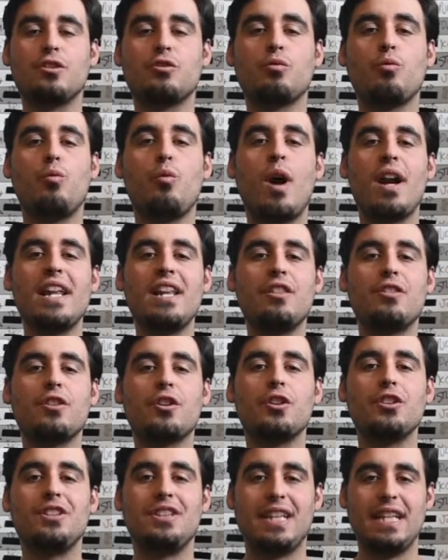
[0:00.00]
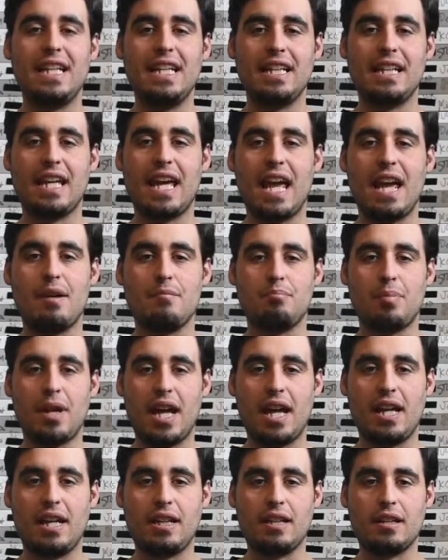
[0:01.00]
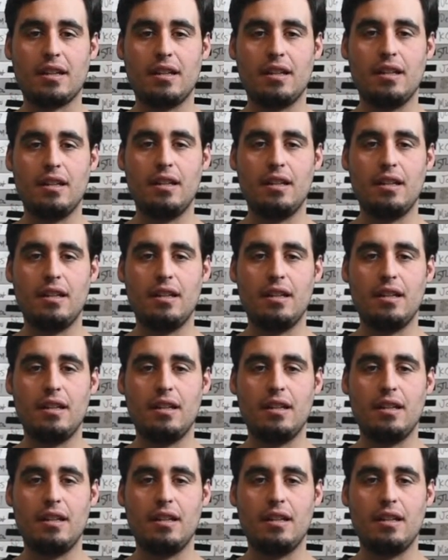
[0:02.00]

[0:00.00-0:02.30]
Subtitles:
2013 campaign.